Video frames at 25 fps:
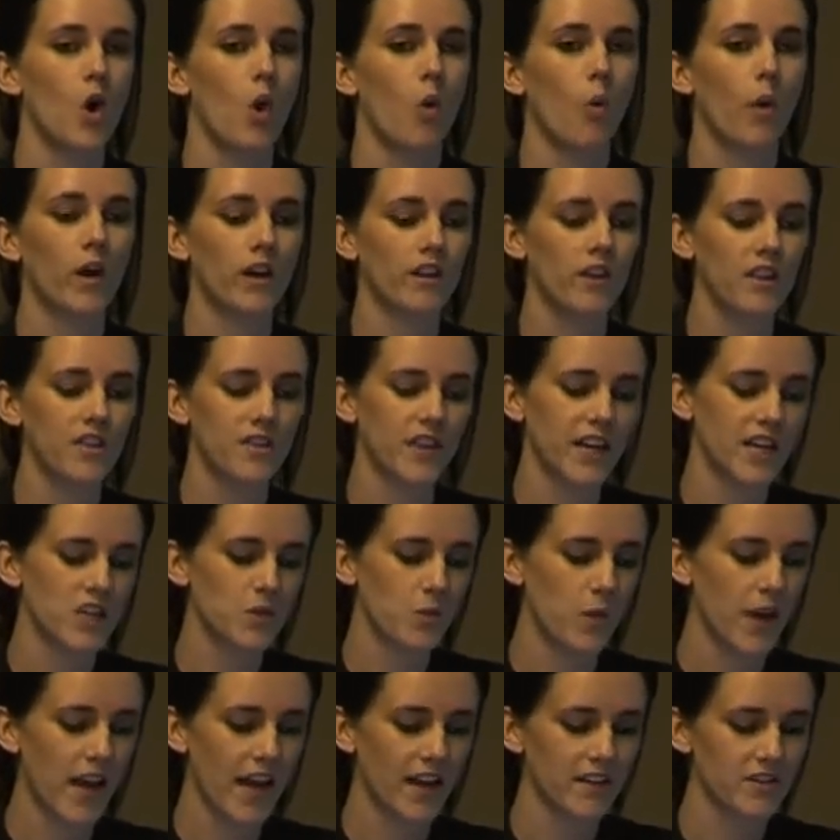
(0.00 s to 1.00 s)
One of the things
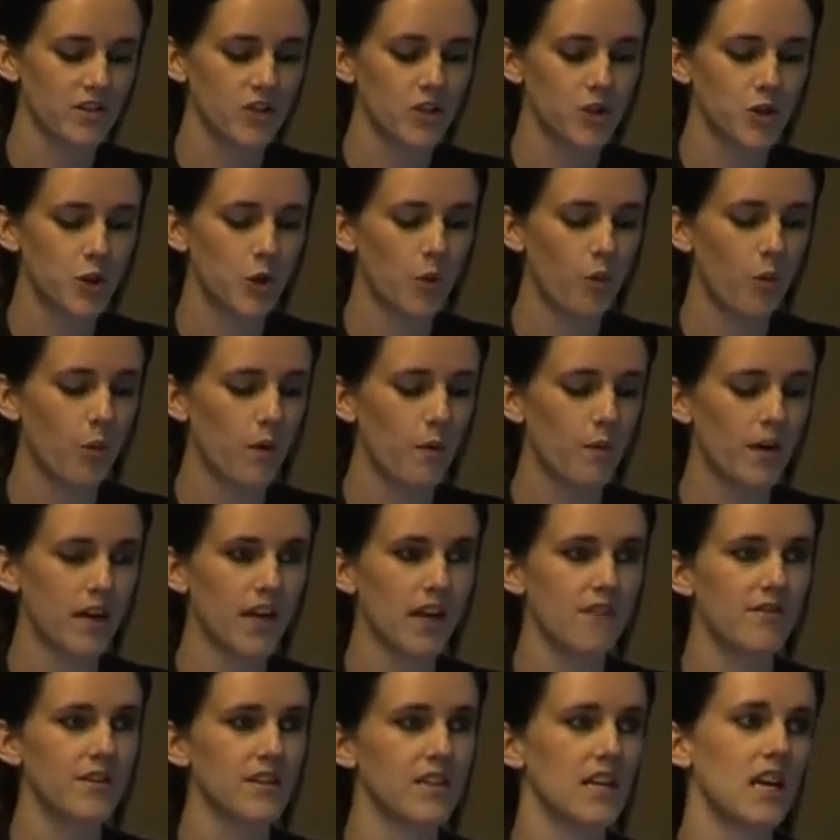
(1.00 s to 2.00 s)
we had to do when we were
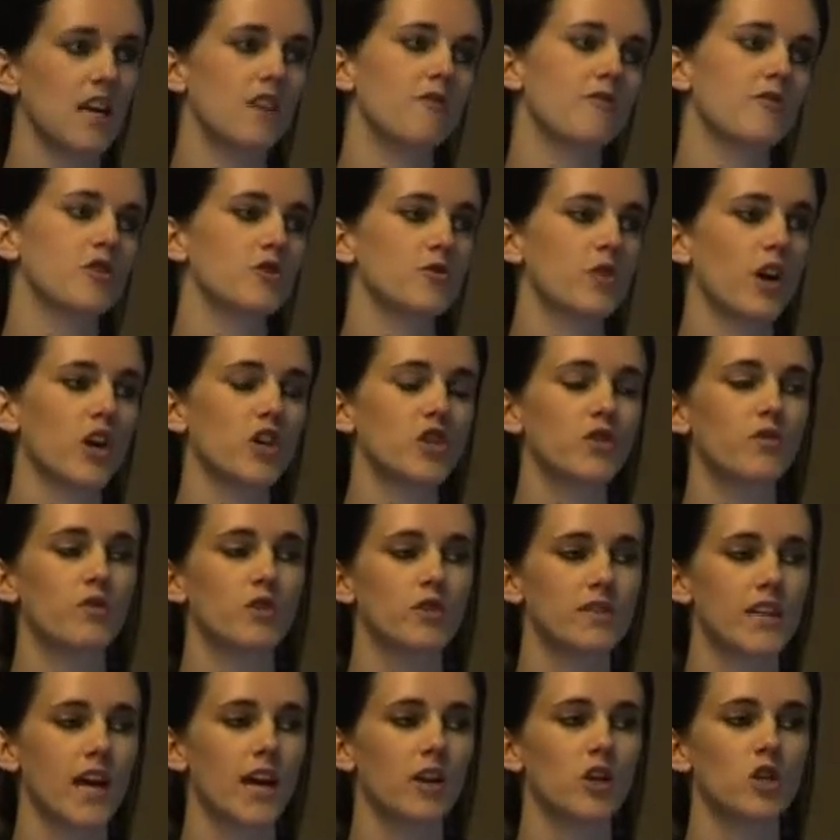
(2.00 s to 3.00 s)
given the infrastructure for
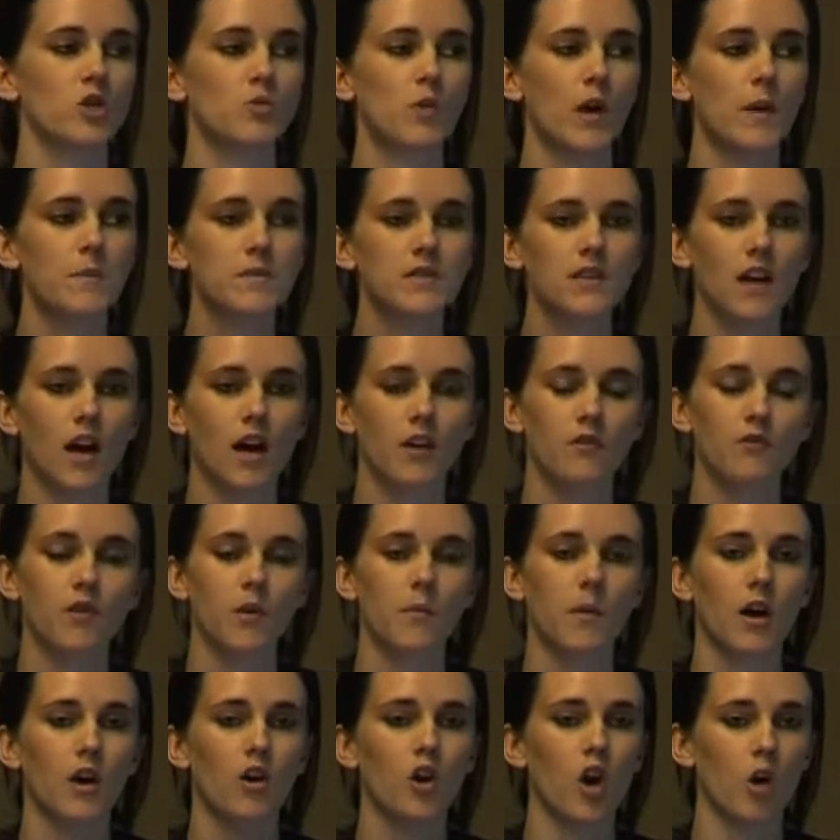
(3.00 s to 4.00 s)
Zando's website
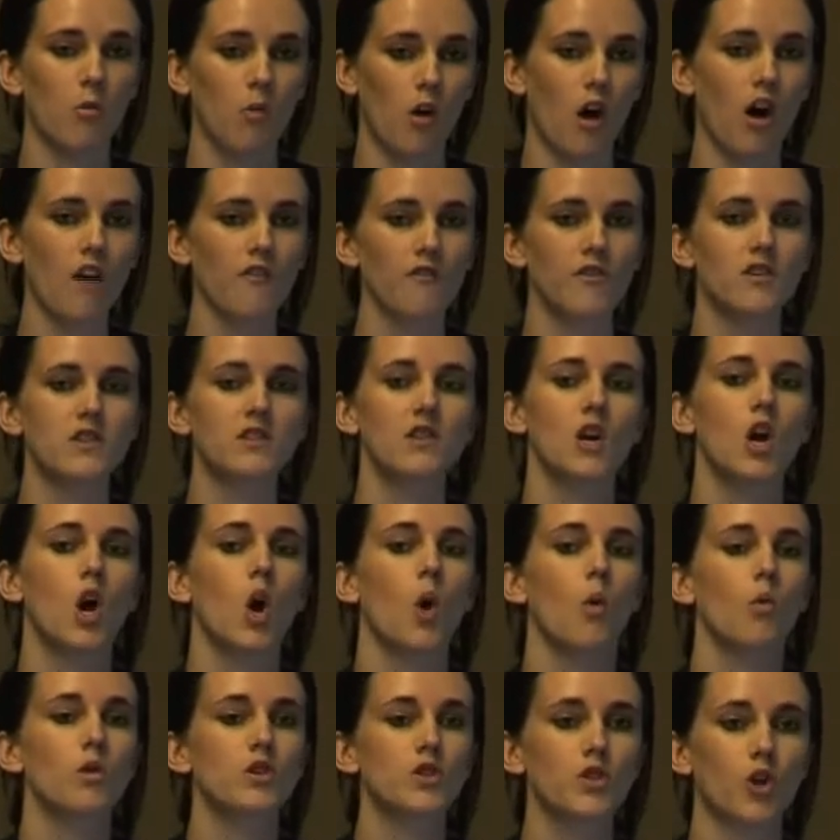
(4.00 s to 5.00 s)
from our global office
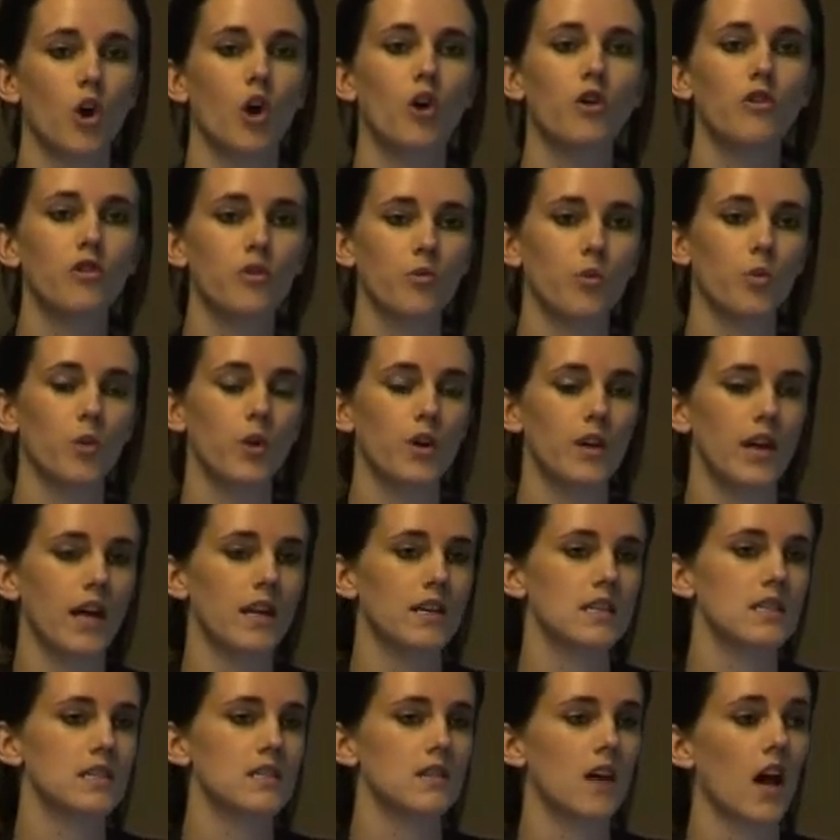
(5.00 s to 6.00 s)
was go through it
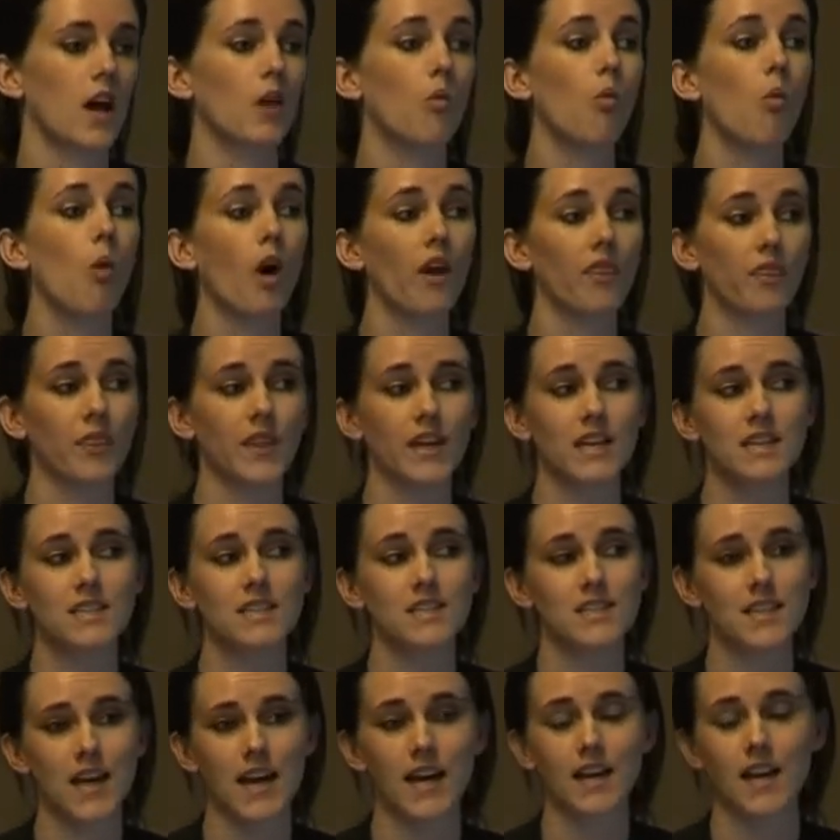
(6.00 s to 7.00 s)
and decide what things
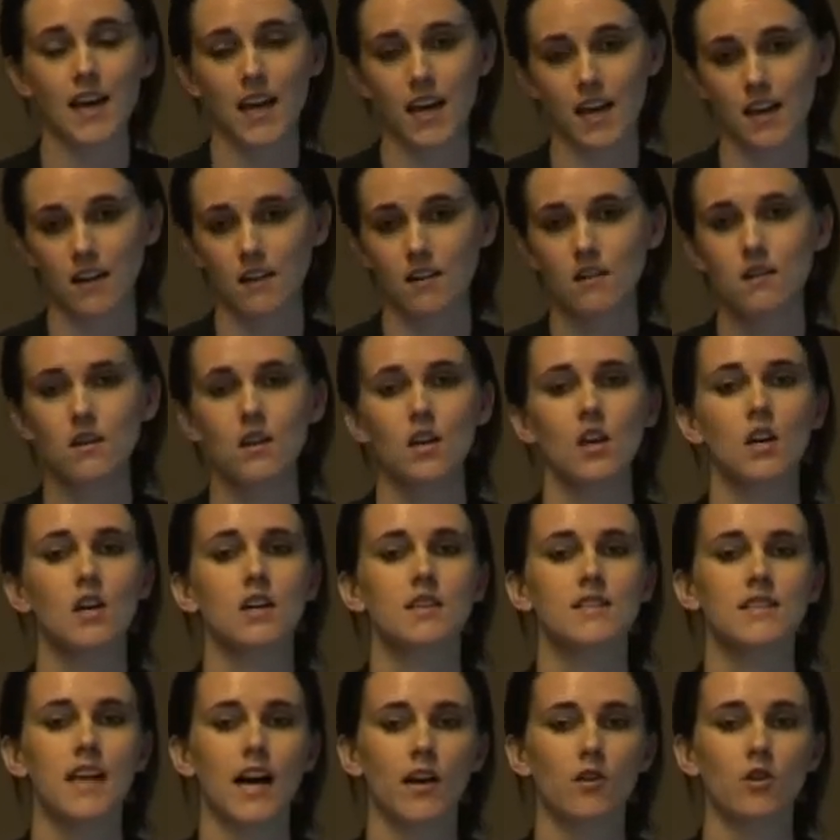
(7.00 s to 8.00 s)
stayed in
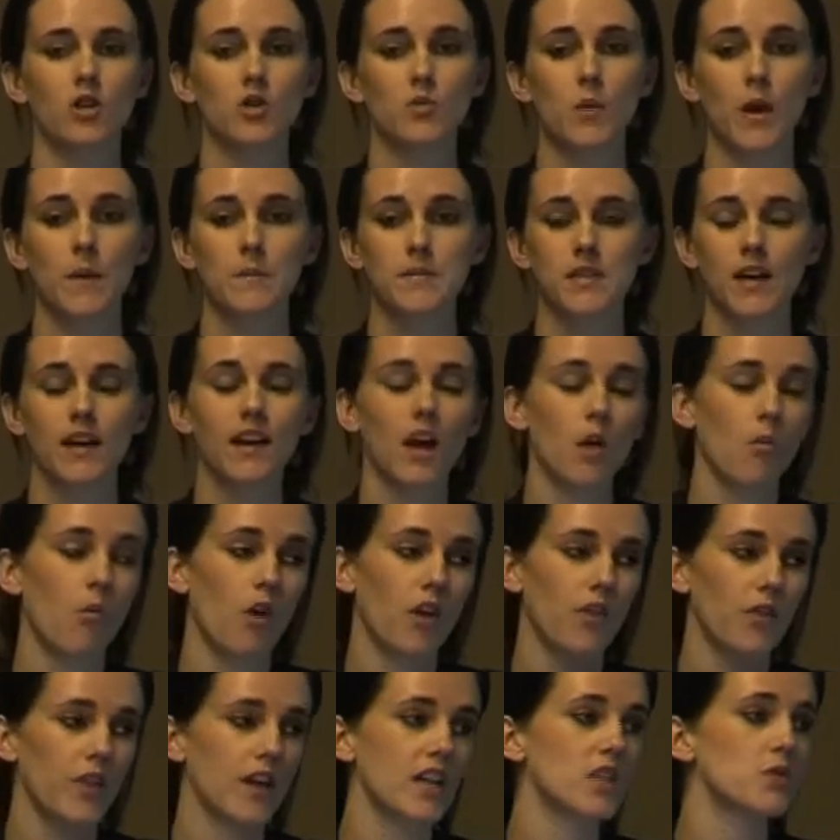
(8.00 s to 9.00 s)
Zando's website and
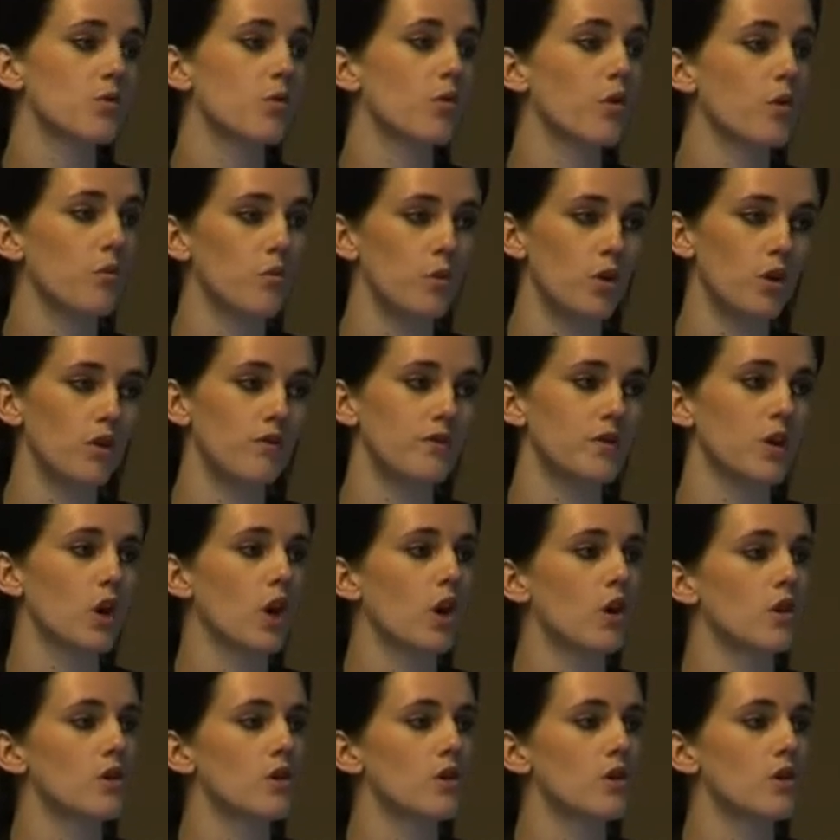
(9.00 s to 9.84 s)
what things were removed.